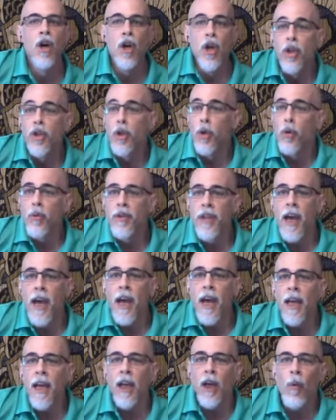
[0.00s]

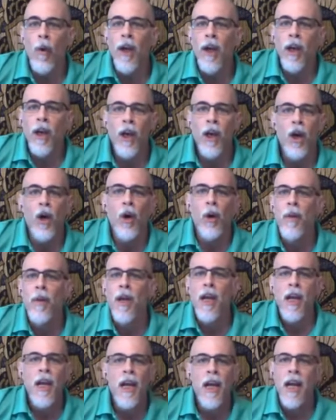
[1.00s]
Today will
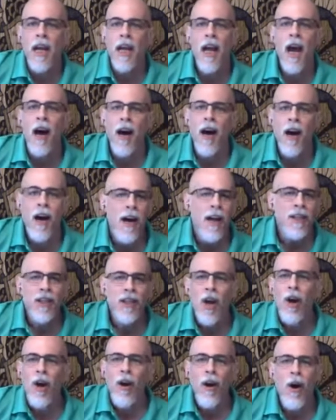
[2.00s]
be a
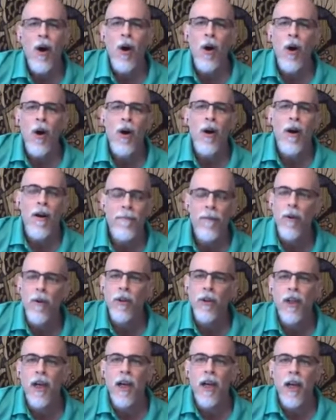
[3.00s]

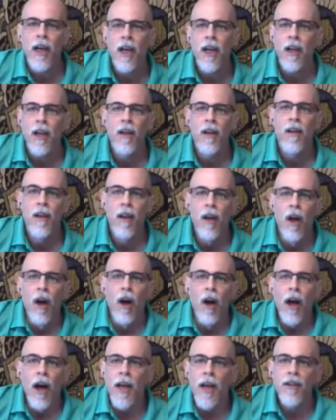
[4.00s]
joyful day.
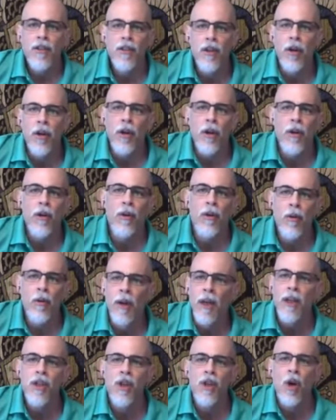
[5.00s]
Enter,
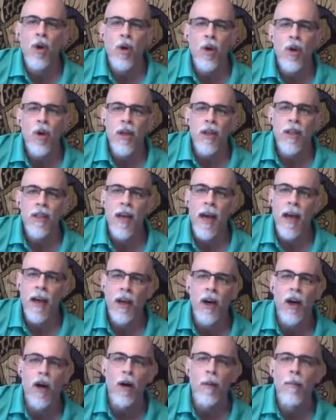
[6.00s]
rejoice, and
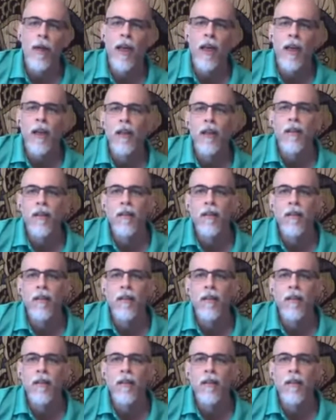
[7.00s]
come in.